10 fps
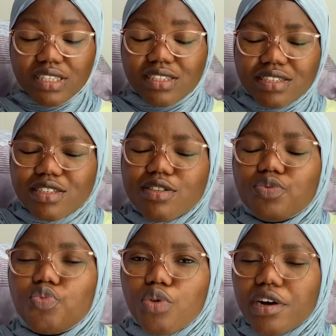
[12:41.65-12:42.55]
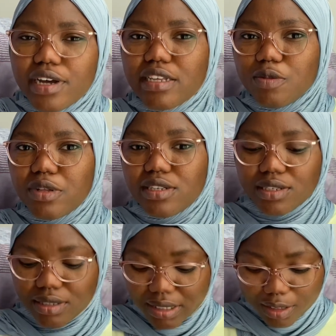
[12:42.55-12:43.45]
This is well explained
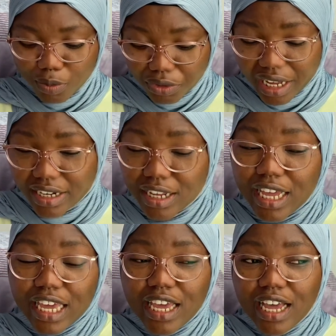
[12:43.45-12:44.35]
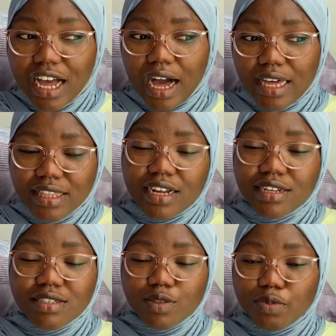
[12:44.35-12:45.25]
in this book, and I think at
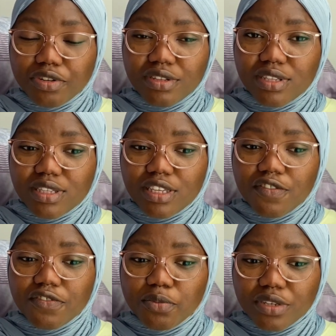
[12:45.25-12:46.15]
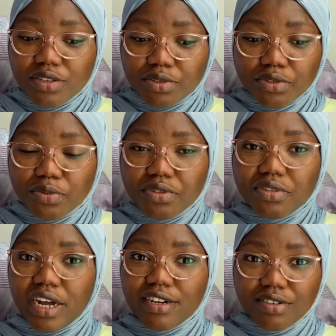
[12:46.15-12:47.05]
this point, if somebody does not want to
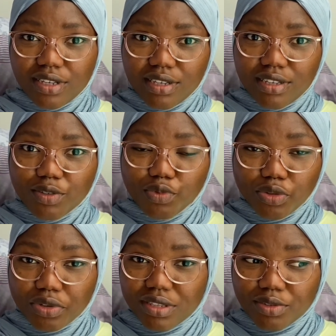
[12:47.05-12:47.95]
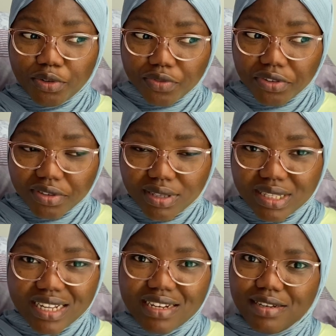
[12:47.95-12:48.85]
agree with what is obvious,
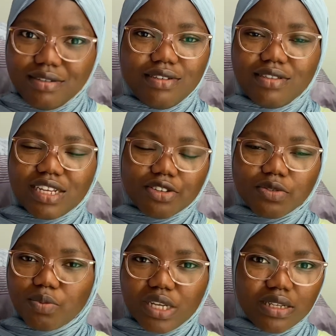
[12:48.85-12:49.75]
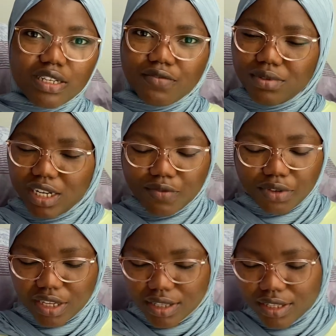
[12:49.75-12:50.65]
then they're just playing devil's
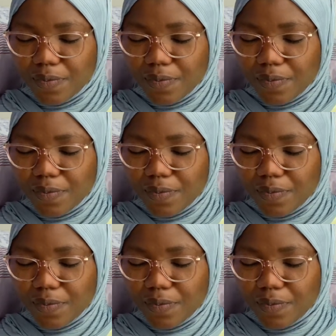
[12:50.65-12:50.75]
advocate.